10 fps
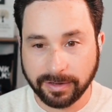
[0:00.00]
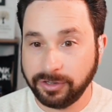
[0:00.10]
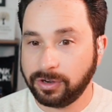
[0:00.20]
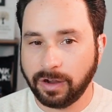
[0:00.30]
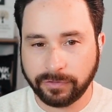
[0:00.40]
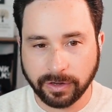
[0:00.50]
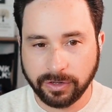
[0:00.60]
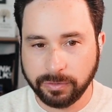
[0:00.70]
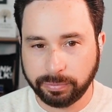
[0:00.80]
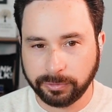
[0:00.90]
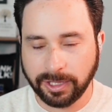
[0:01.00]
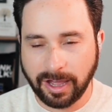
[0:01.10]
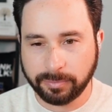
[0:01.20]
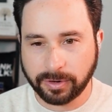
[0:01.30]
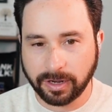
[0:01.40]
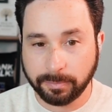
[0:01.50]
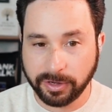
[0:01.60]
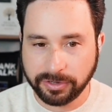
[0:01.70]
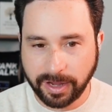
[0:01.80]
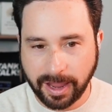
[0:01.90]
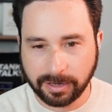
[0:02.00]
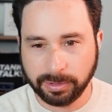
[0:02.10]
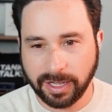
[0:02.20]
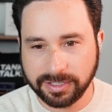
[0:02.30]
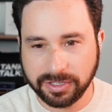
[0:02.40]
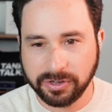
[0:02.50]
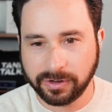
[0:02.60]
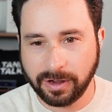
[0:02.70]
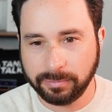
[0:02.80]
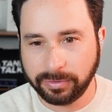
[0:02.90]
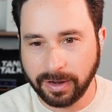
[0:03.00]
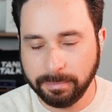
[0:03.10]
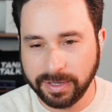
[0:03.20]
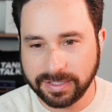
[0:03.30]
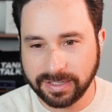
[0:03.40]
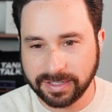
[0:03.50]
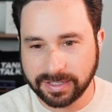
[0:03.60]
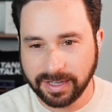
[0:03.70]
and you're offering a new cloud product, but you're cannibalizing your on-prem business.